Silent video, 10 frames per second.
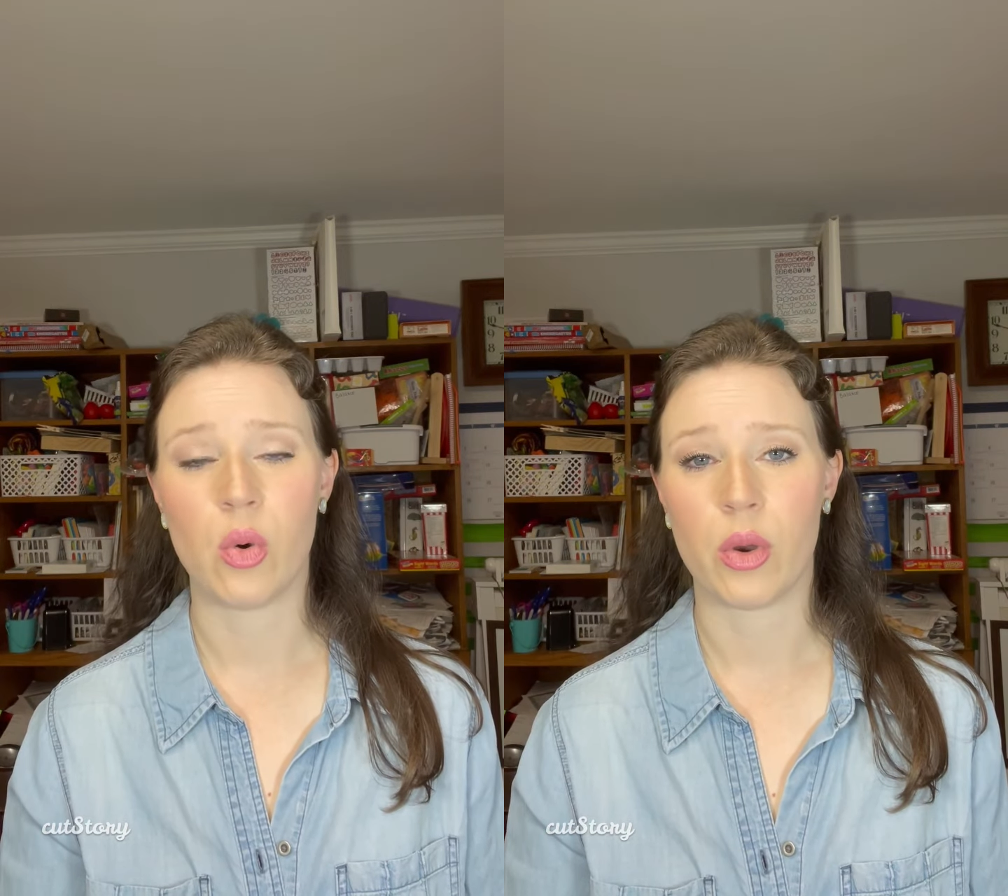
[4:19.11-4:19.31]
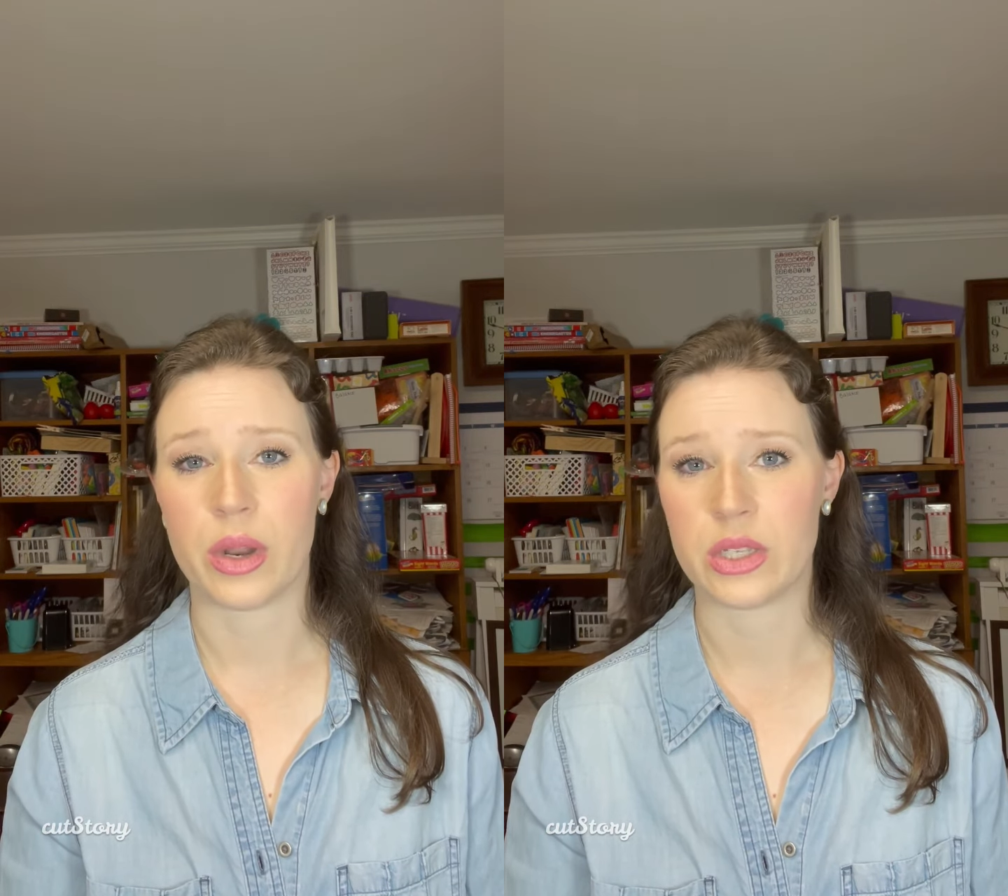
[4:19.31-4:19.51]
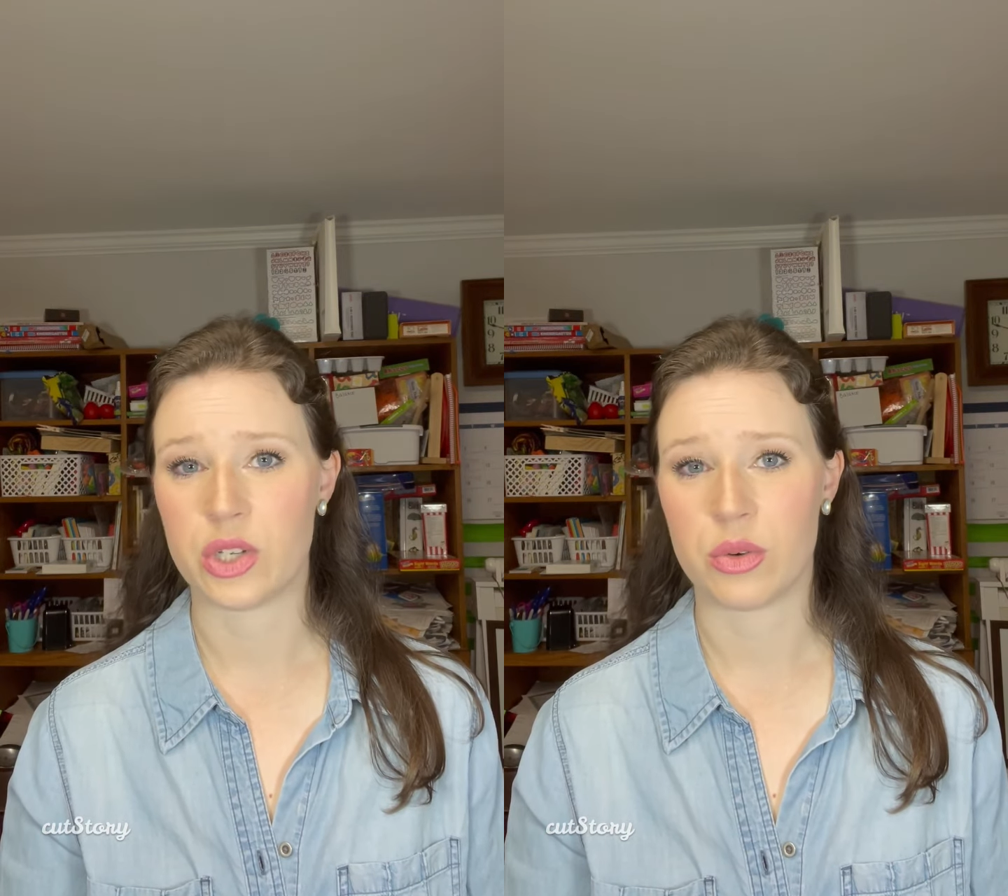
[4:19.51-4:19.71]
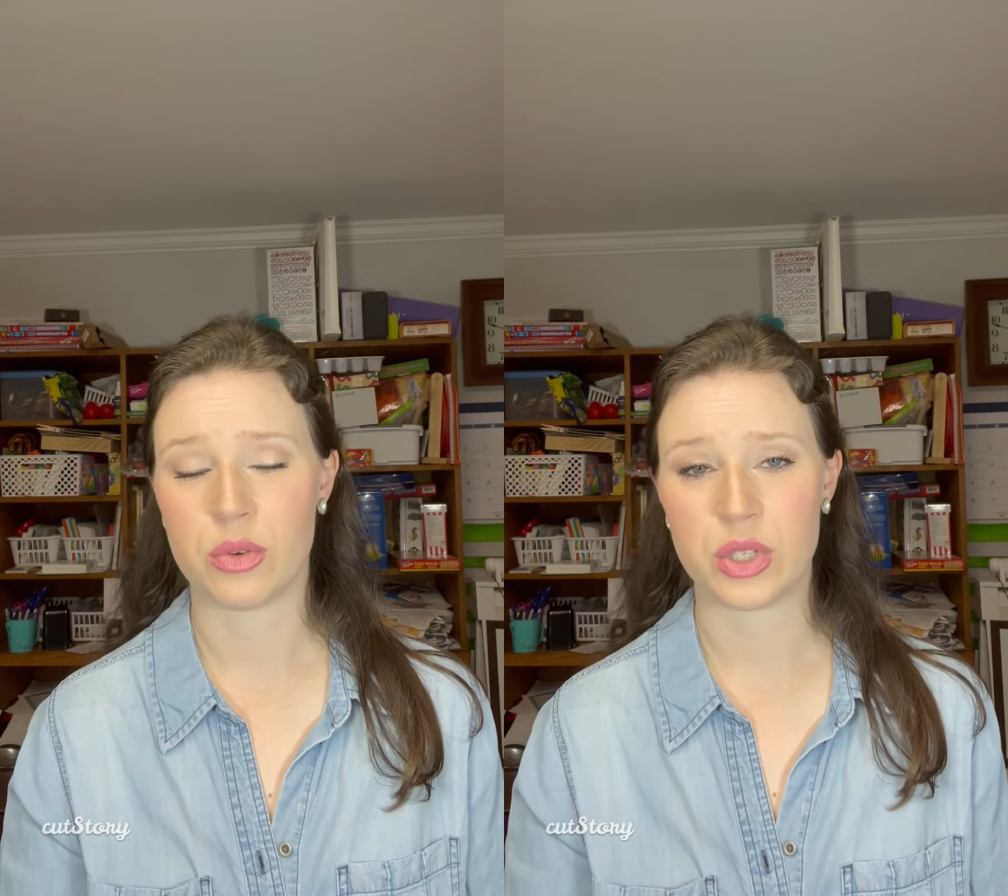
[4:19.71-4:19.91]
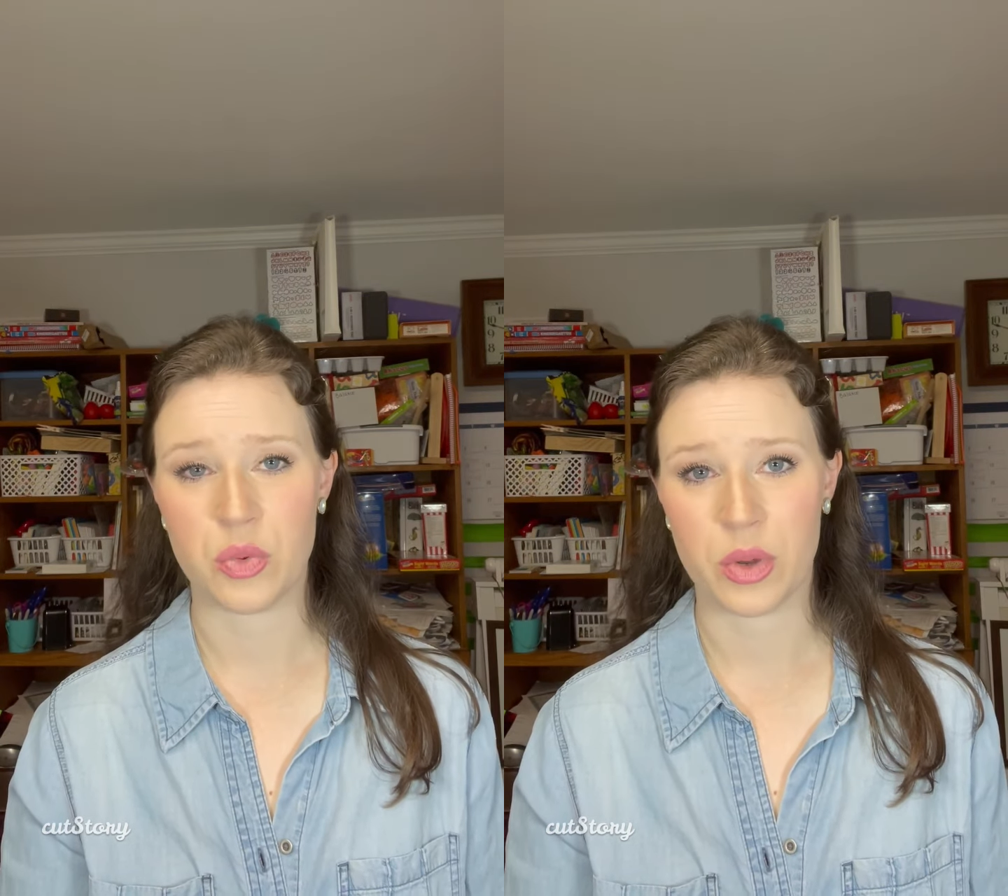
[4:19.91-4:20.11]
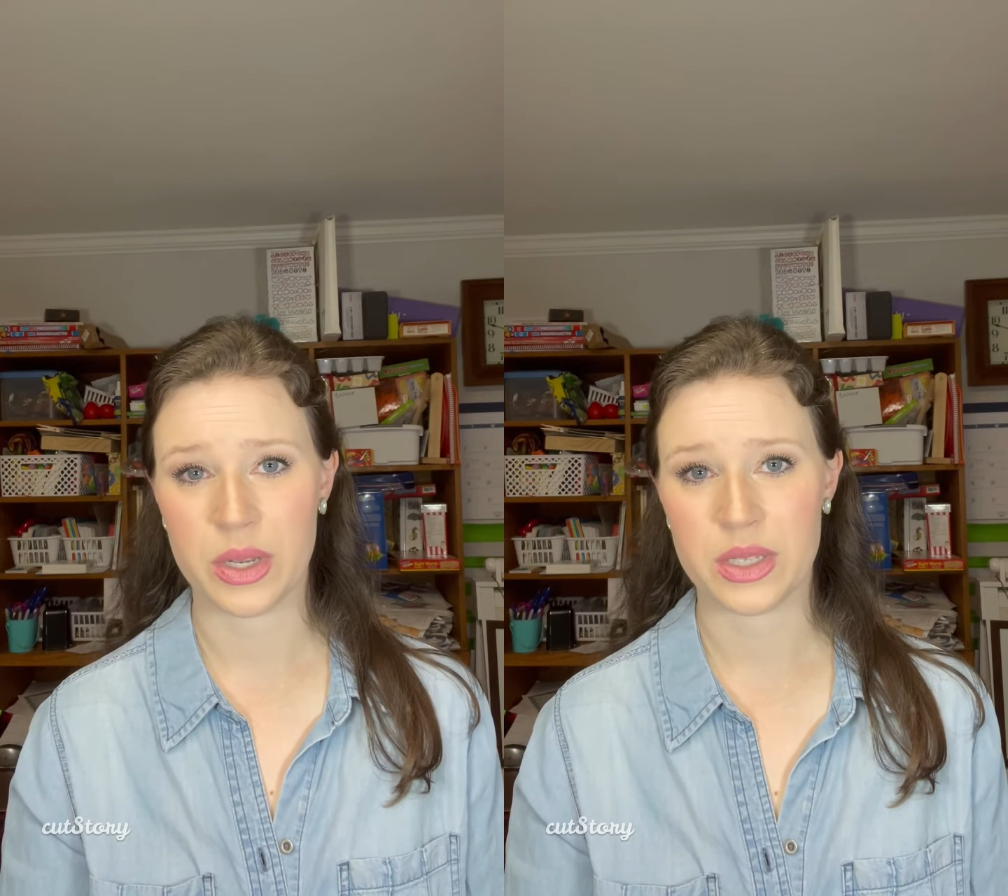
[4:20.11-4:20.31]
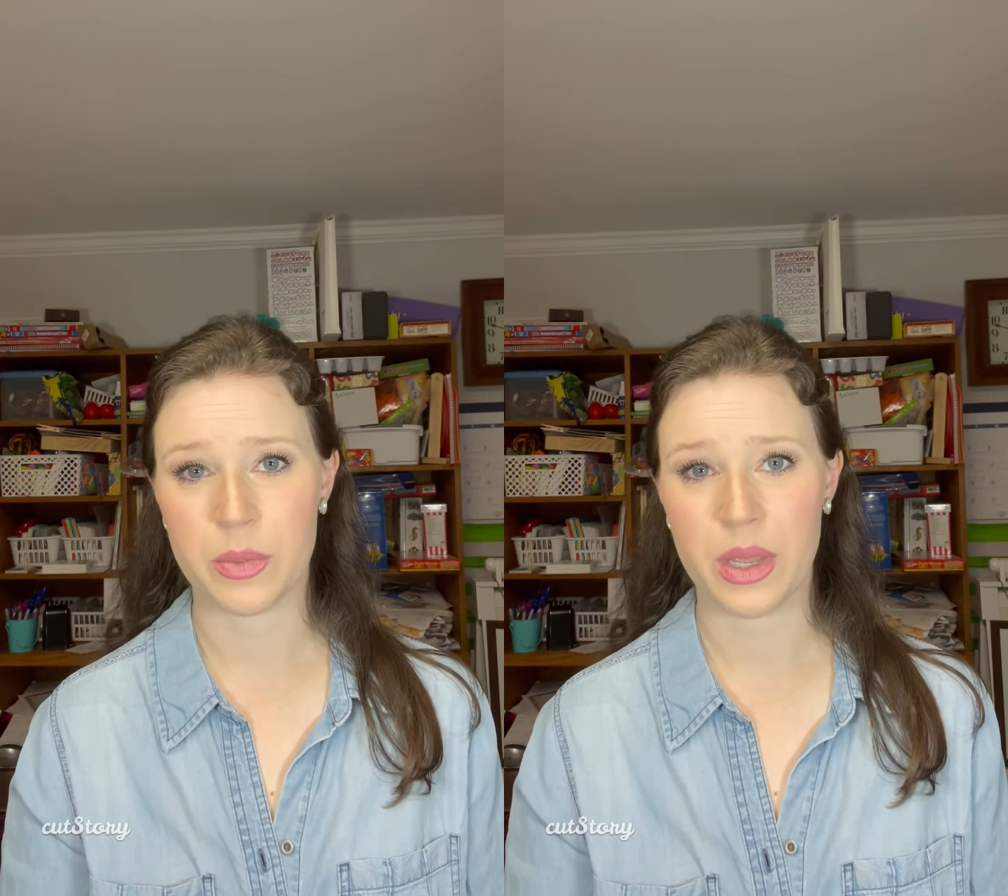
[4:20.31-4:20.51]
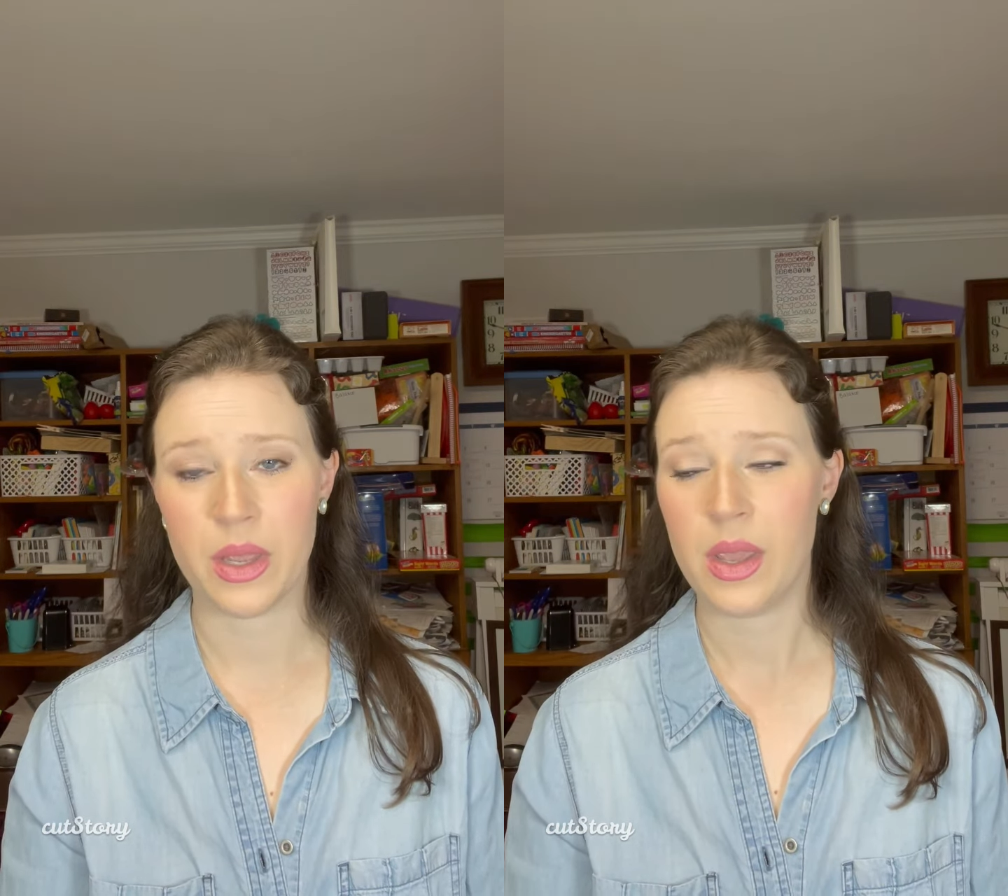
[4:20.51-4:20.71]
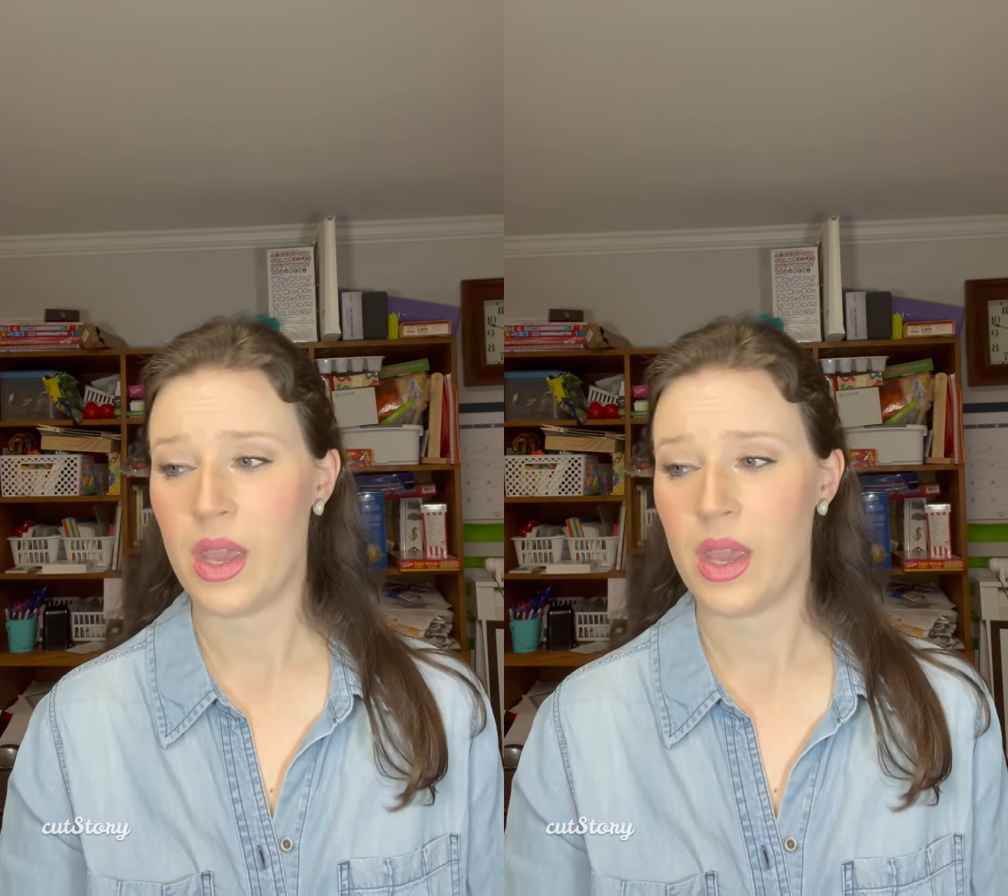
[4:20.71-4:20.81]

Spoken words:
or as general as you want it to be.